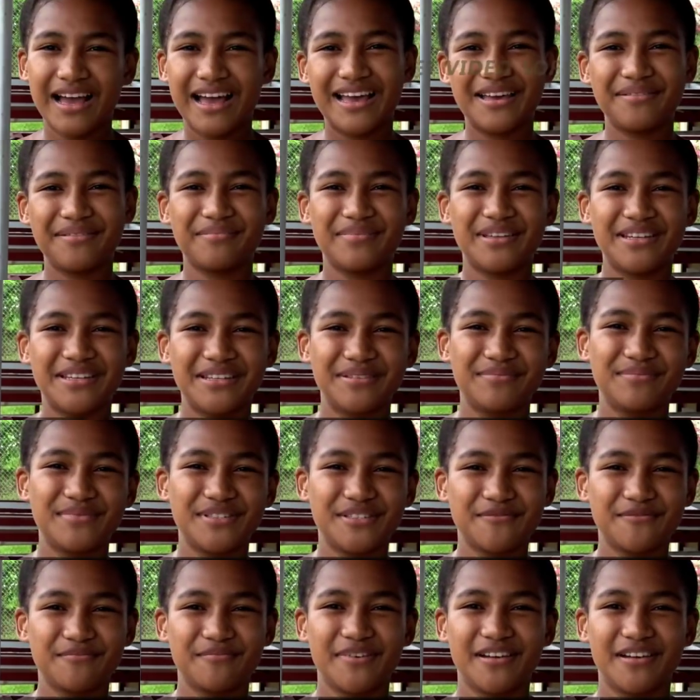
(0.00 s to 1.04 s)
Hi, my name
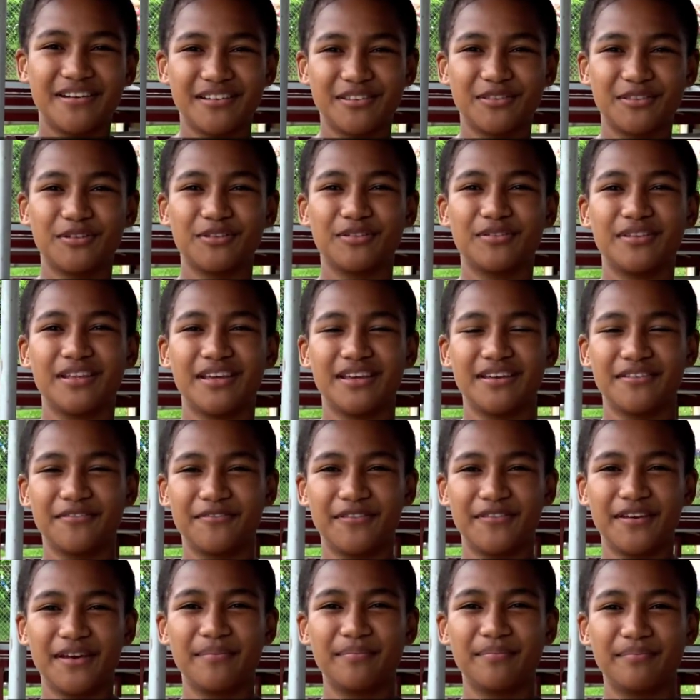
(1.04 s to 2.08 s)
is Mary. Today
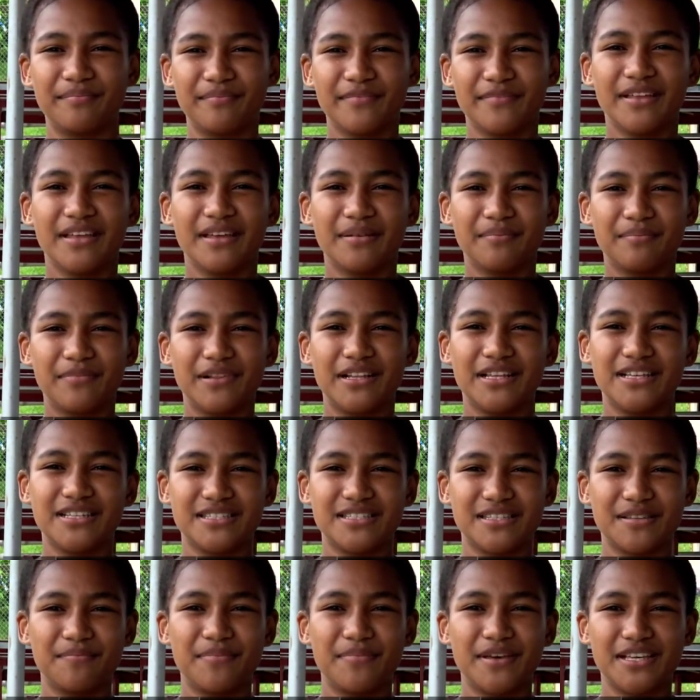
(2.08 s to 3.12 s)
FM plays
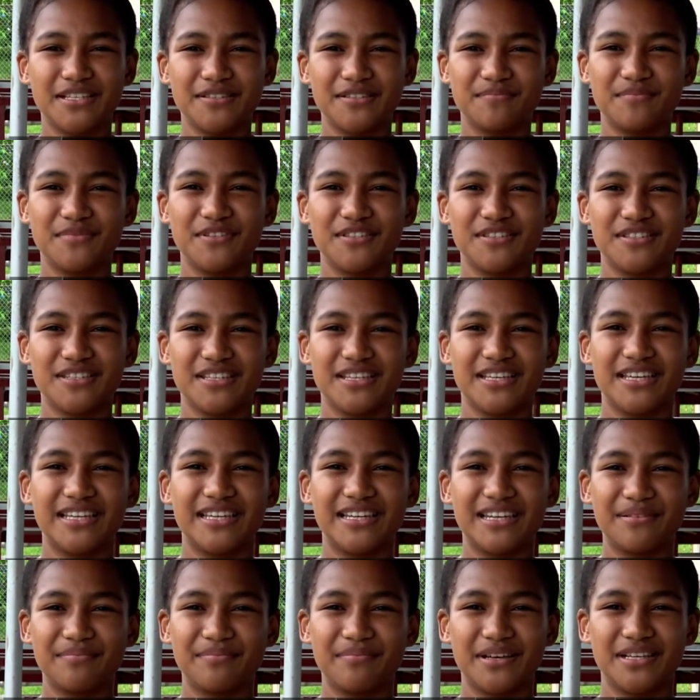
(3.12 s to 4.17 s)
the best music
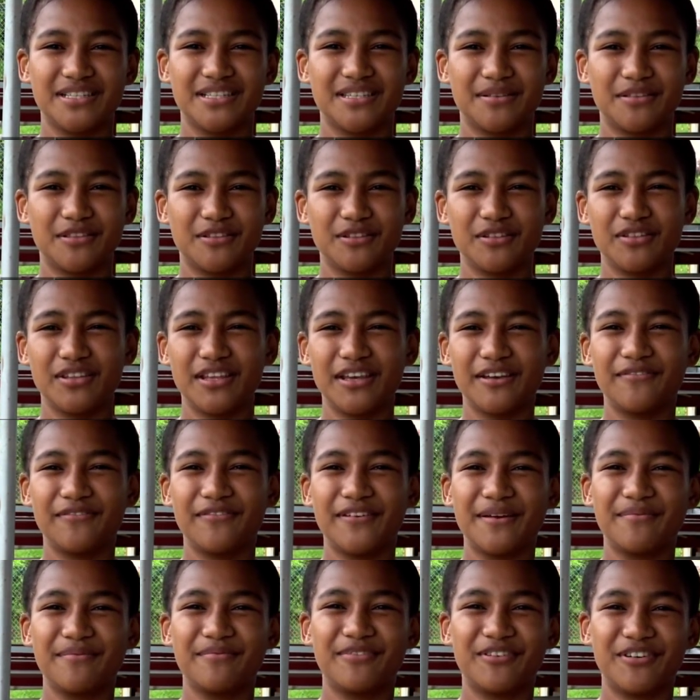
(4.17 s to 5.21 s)
in Lambasa. Today
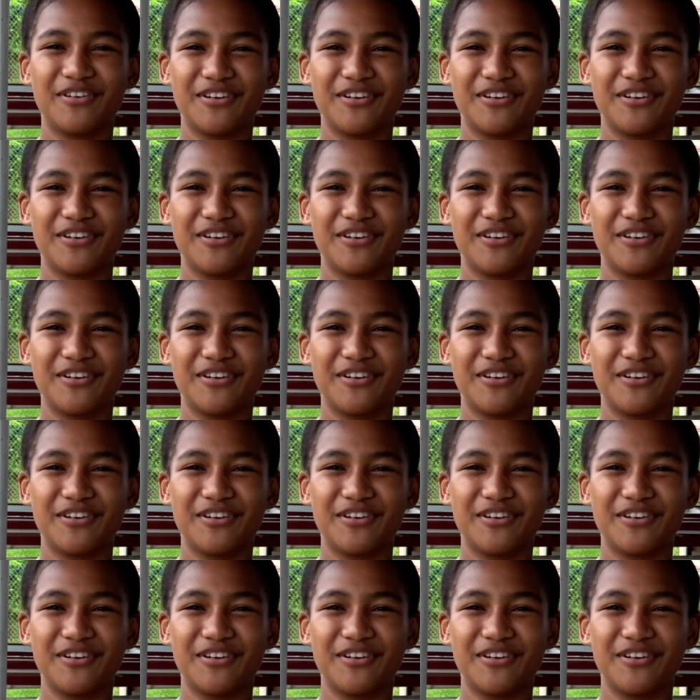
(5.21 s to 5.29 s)
FM